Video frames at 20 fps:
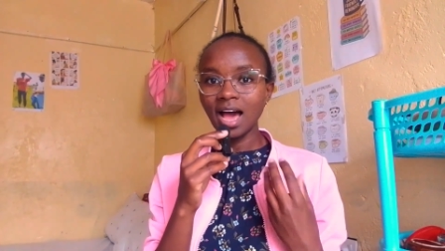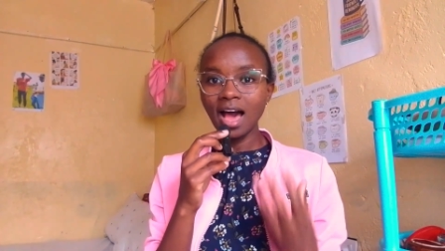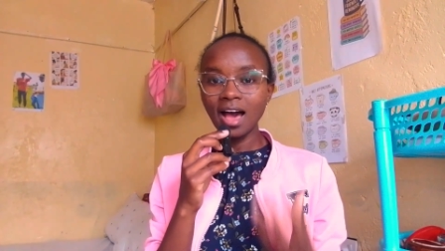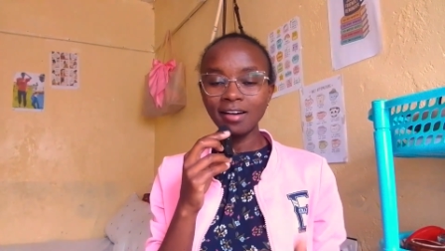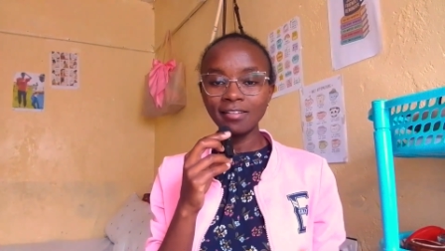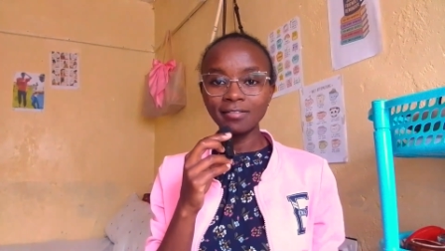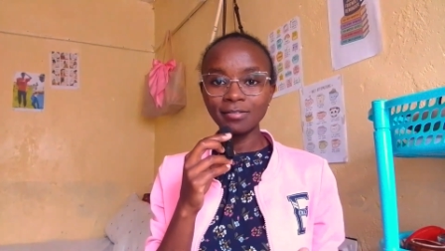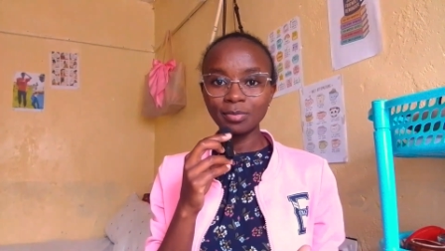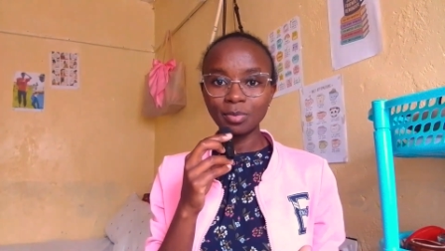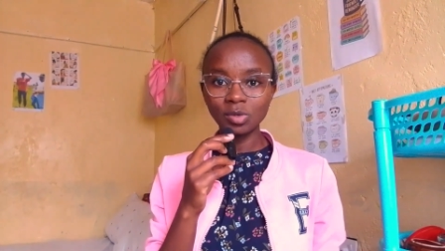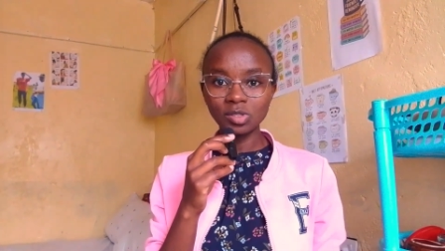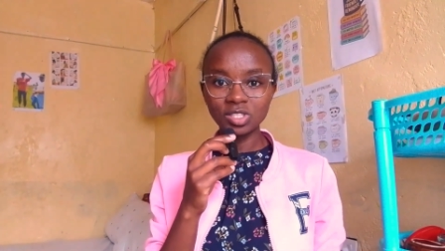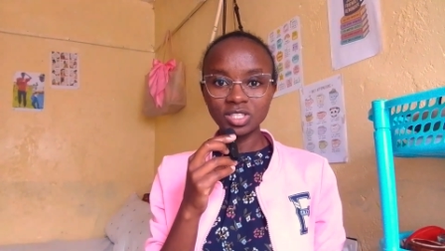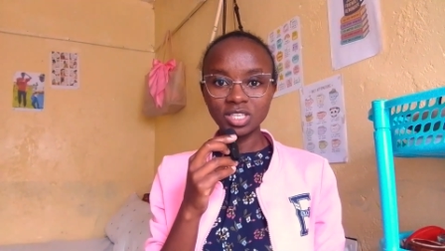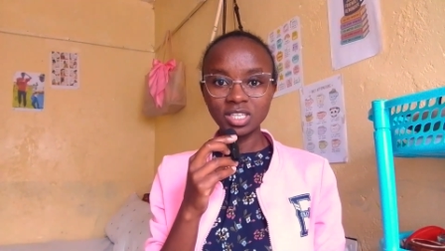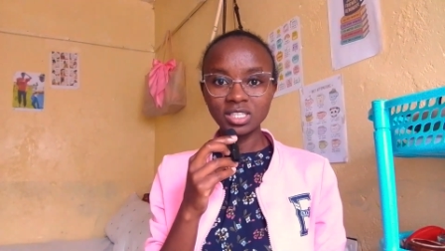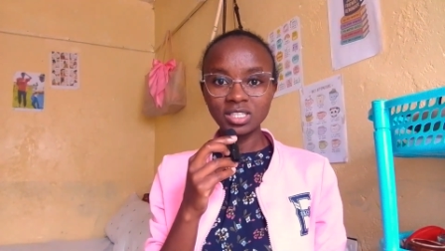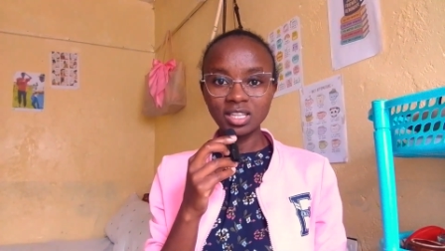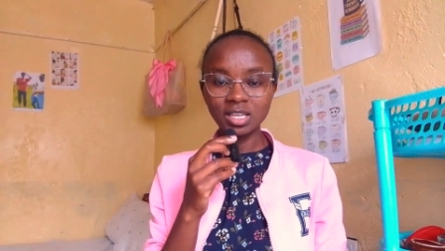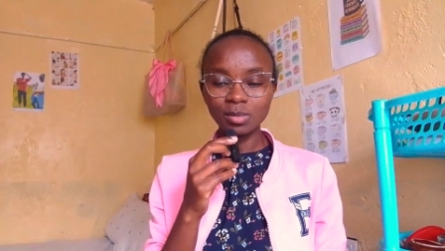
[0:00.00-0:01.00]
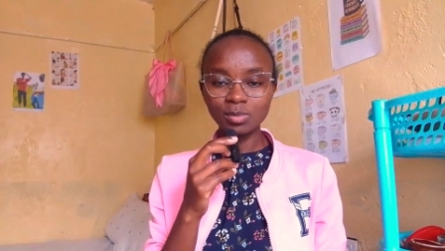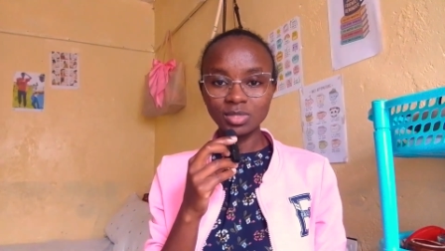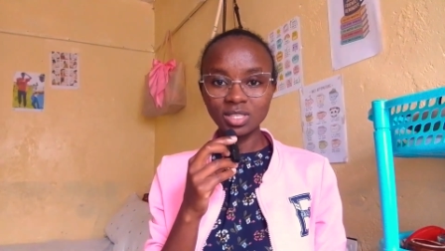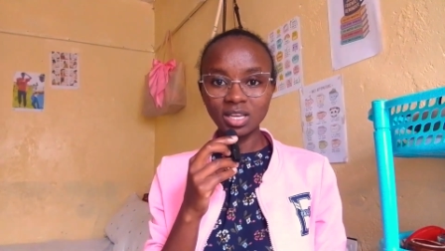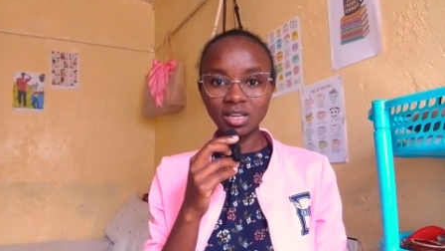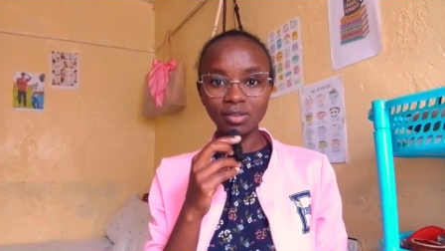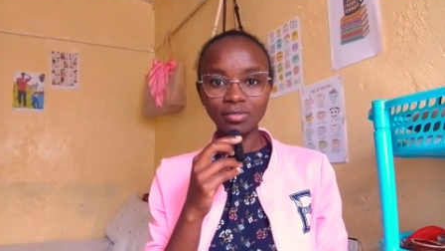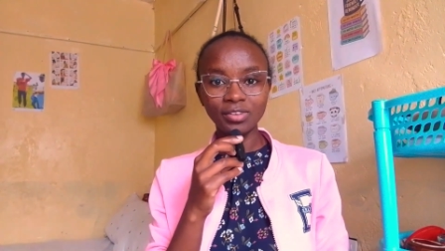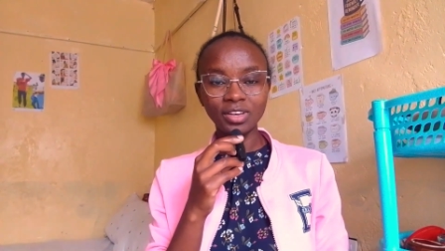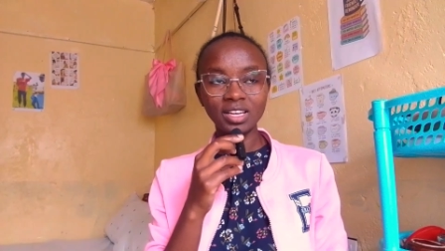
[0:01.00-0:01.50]
have portrayed
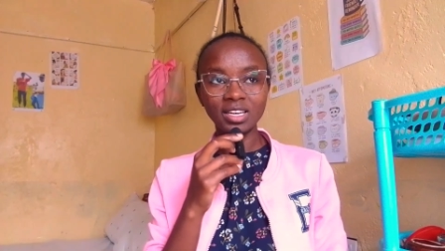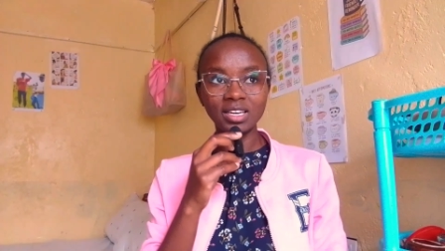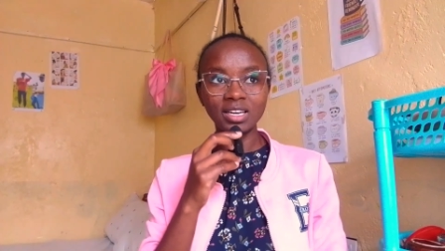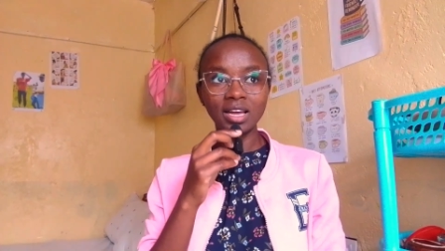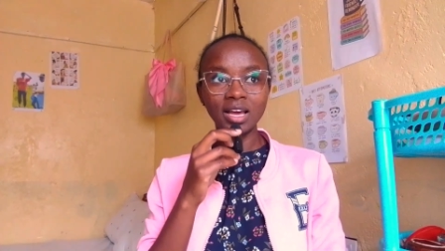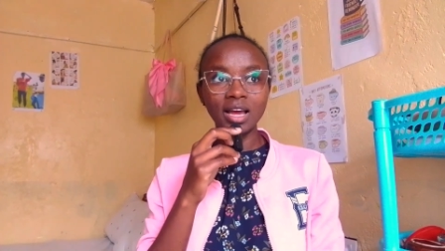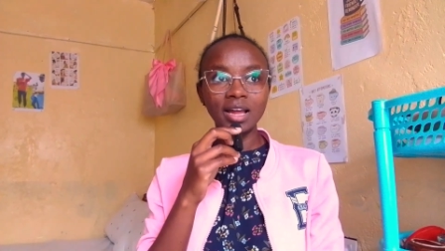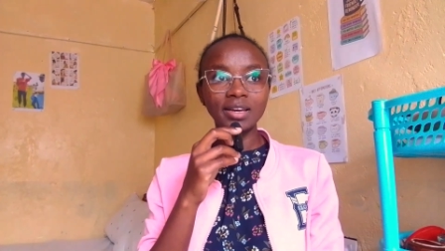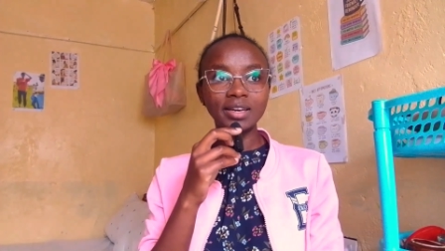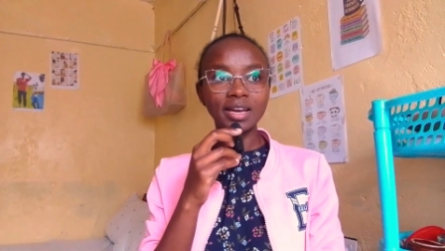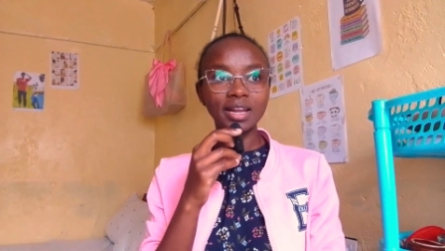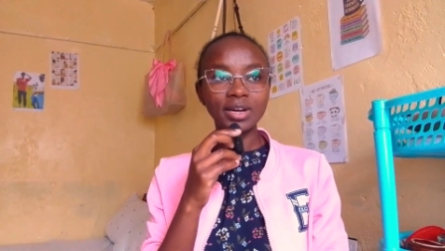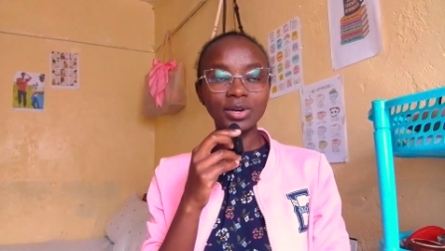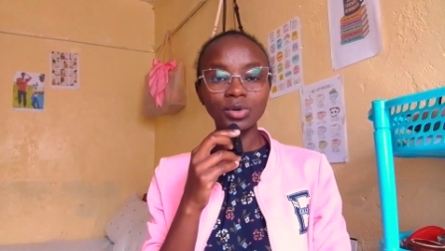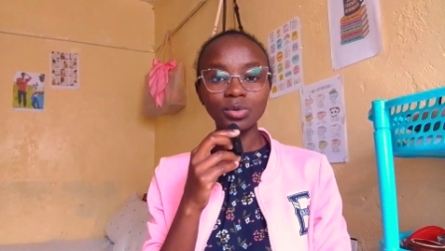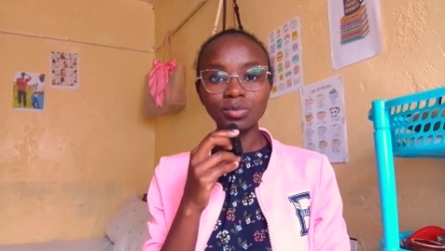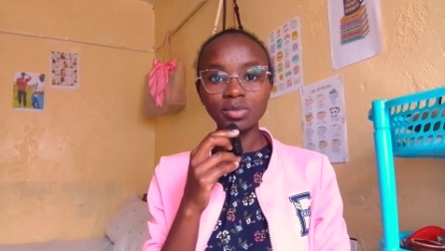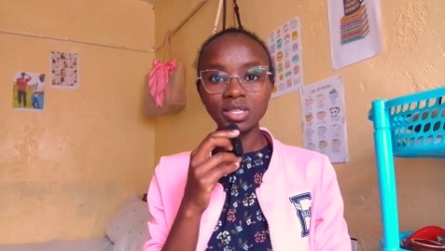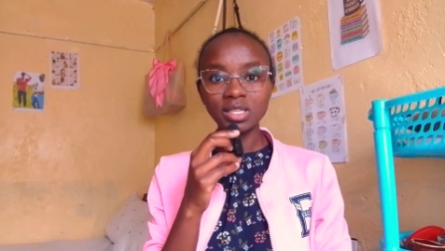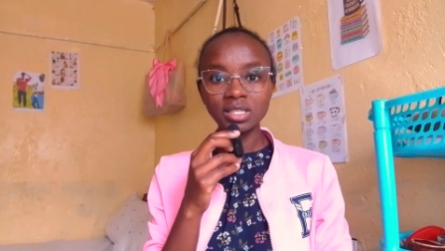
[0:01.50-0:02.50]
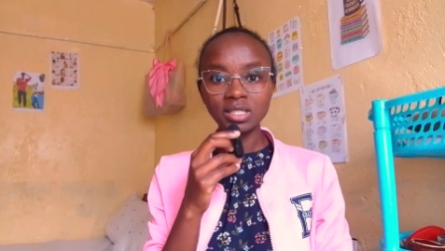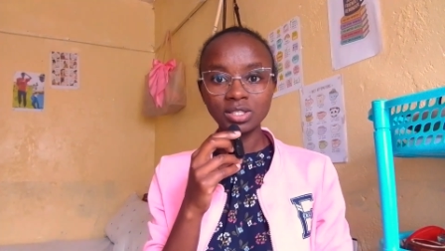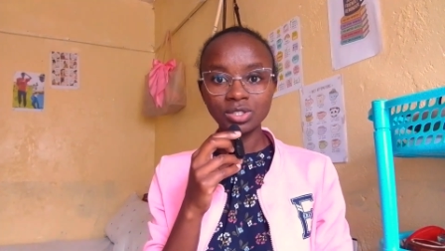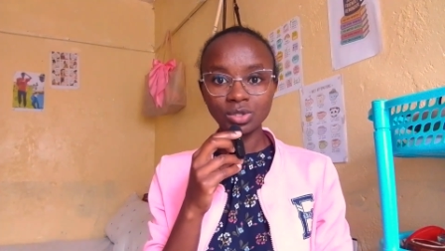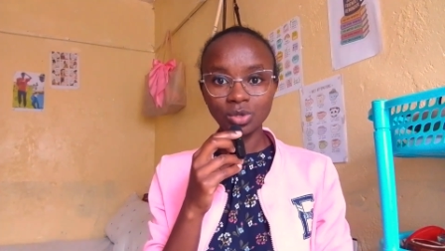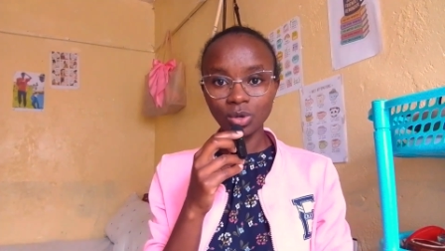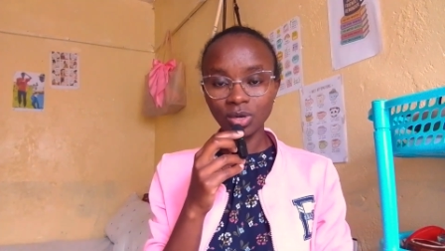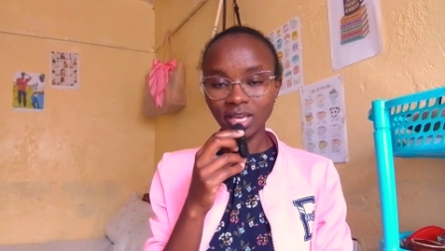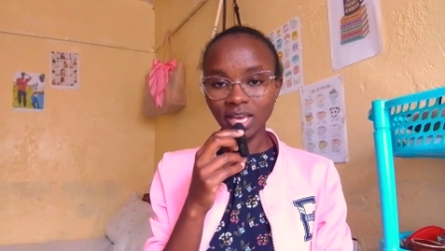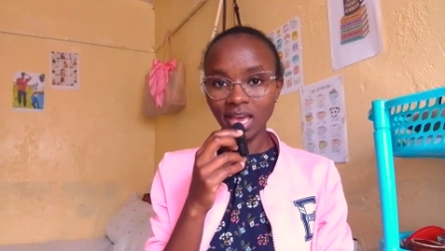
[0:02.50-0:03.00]
themselves in Nairobi
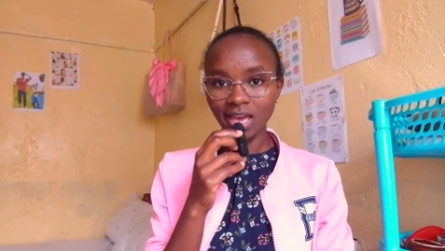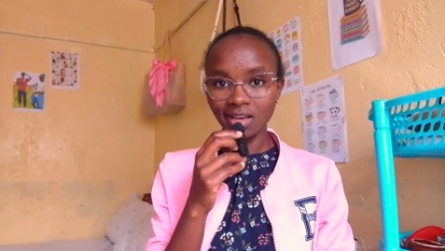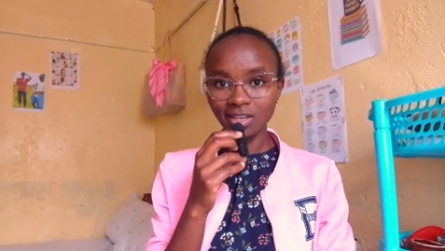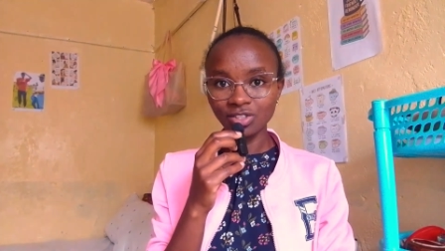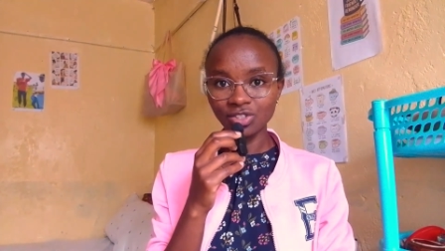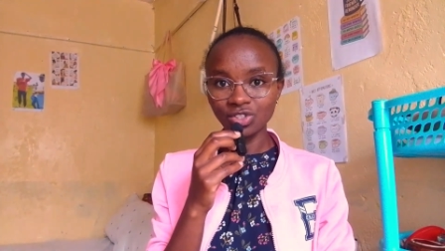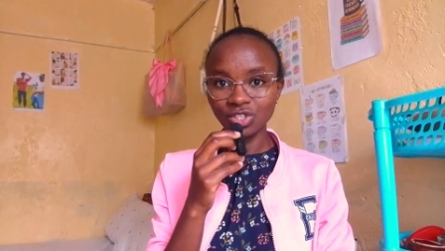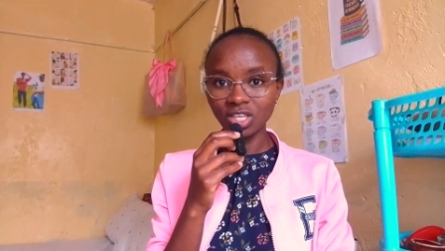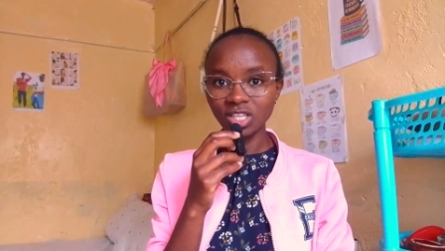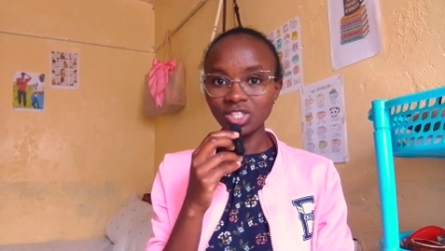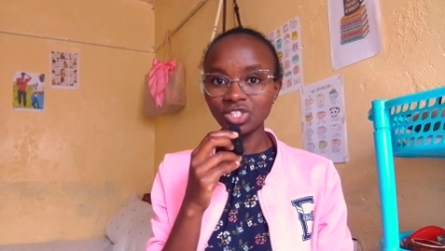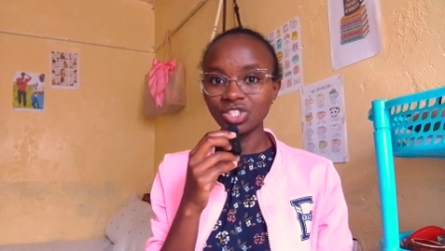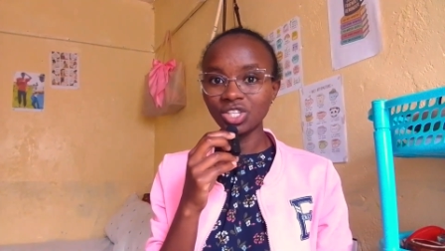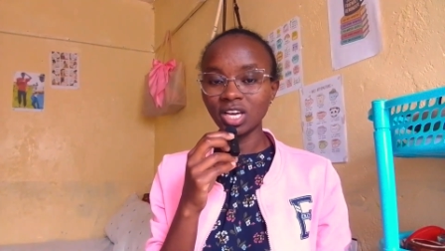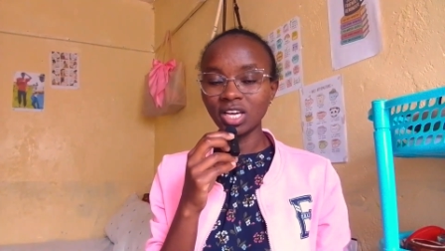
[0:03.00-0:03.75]
Stock Exchange,